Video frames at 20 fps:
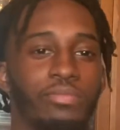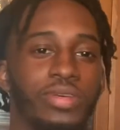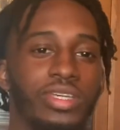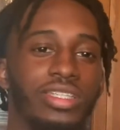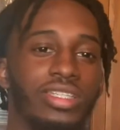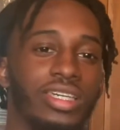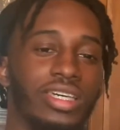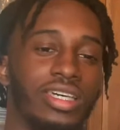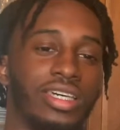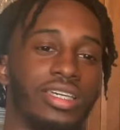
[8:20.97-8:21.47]

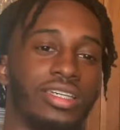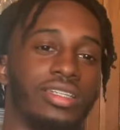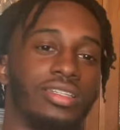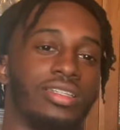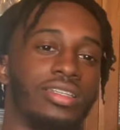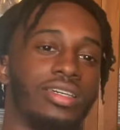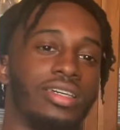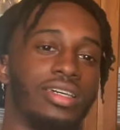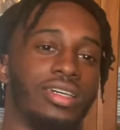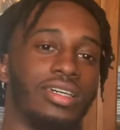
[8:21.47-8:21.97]
beast
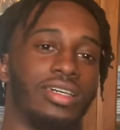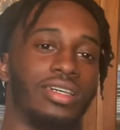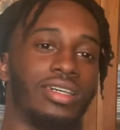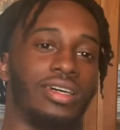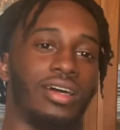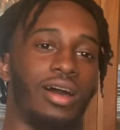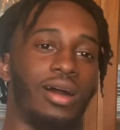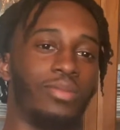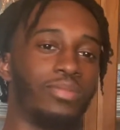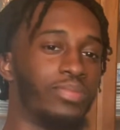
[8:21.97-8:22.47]
is,
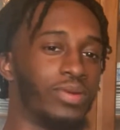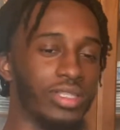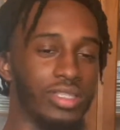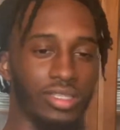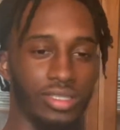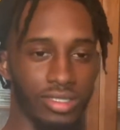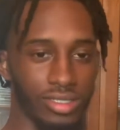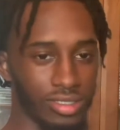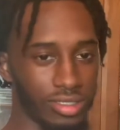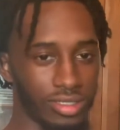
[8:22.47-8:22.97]
I'll
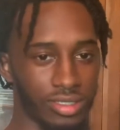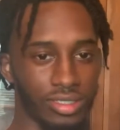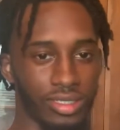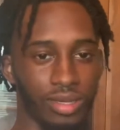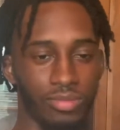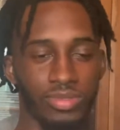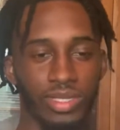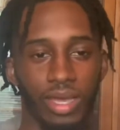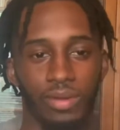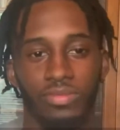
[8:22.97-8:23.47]
put
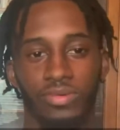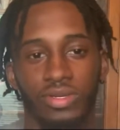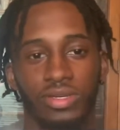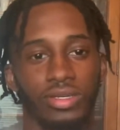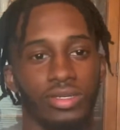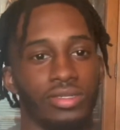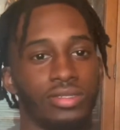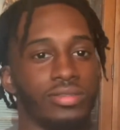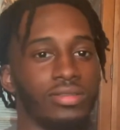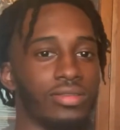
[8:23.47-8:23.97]
some type
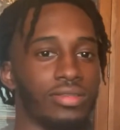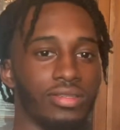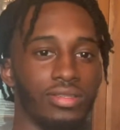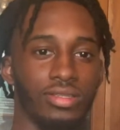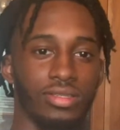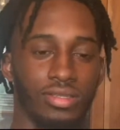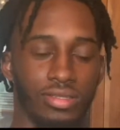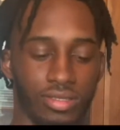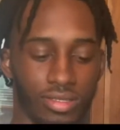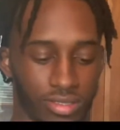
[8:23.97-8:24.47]
of
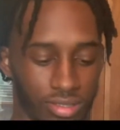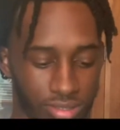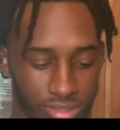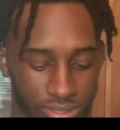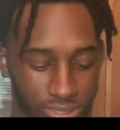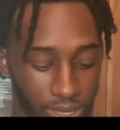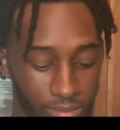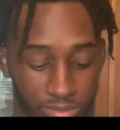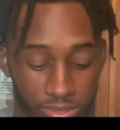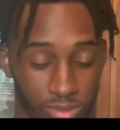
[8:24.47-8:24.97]

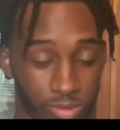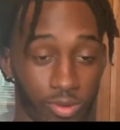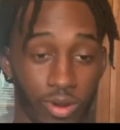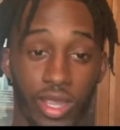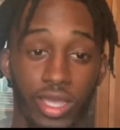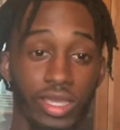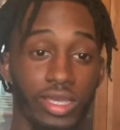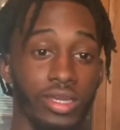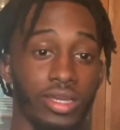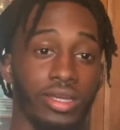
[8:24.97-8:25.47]
something
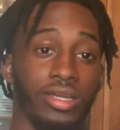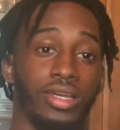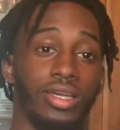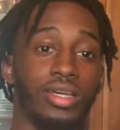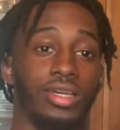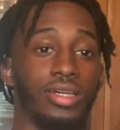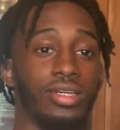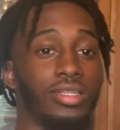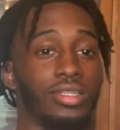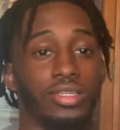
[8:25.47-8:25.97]
right here.
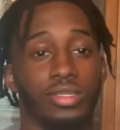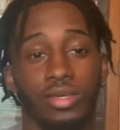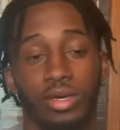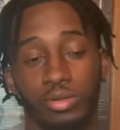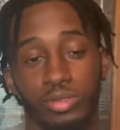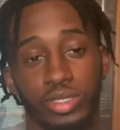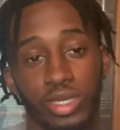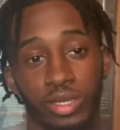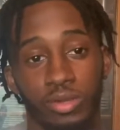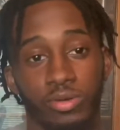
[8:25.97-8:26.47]

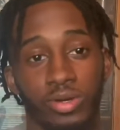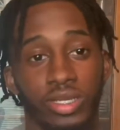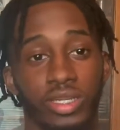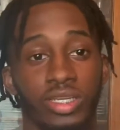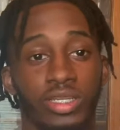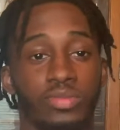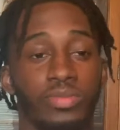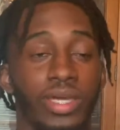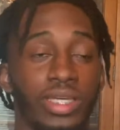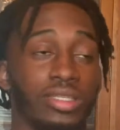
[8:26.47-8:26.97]
I'll tell you what it
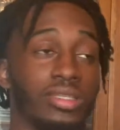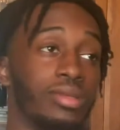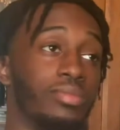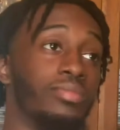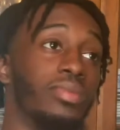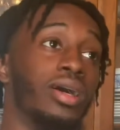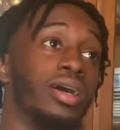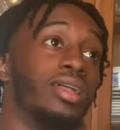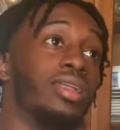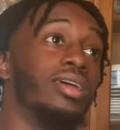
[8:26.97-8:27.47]
is basically.
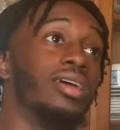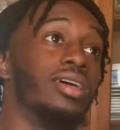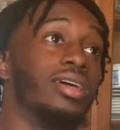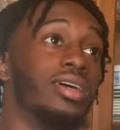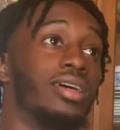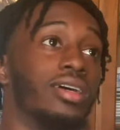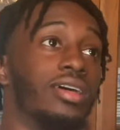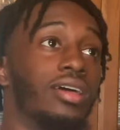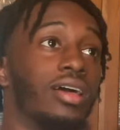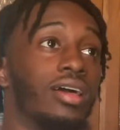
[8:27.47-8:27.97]
But
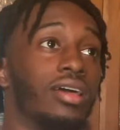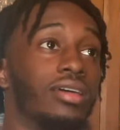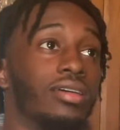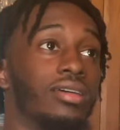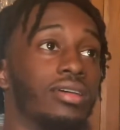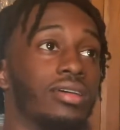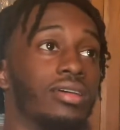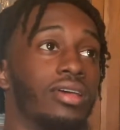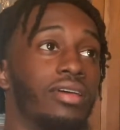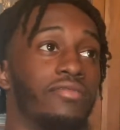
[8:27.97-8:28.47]

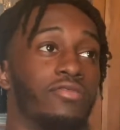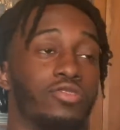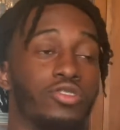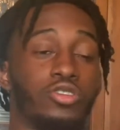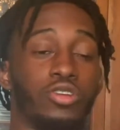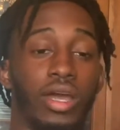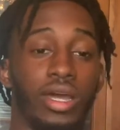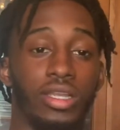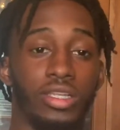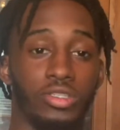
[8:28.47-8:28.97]
if you're
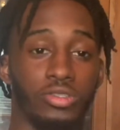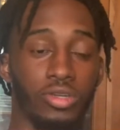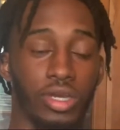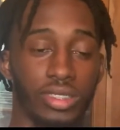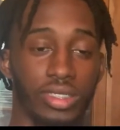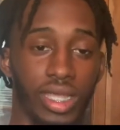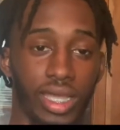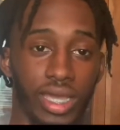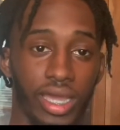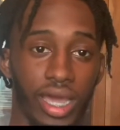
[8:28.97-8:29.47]
trying to
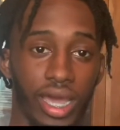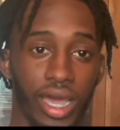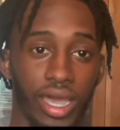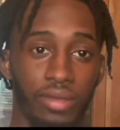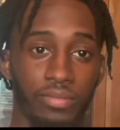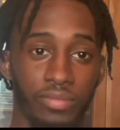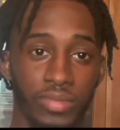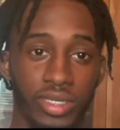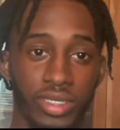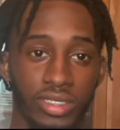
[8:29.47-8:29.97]
dress like a
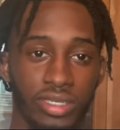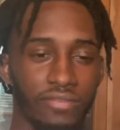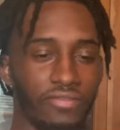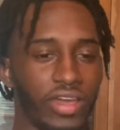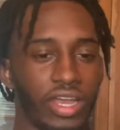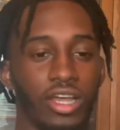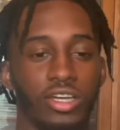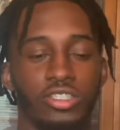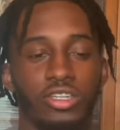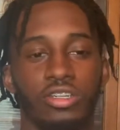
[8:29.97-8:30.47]
hype beast, in
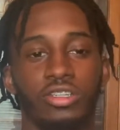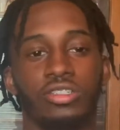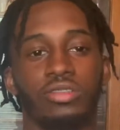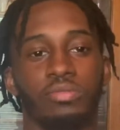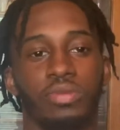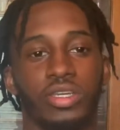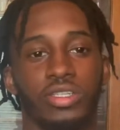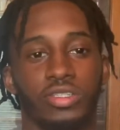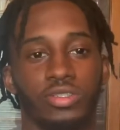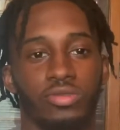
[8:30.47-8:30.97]
fact, I'll show you some
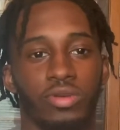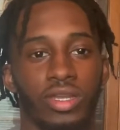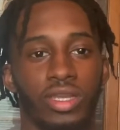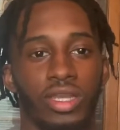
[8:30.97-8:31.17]
pictures right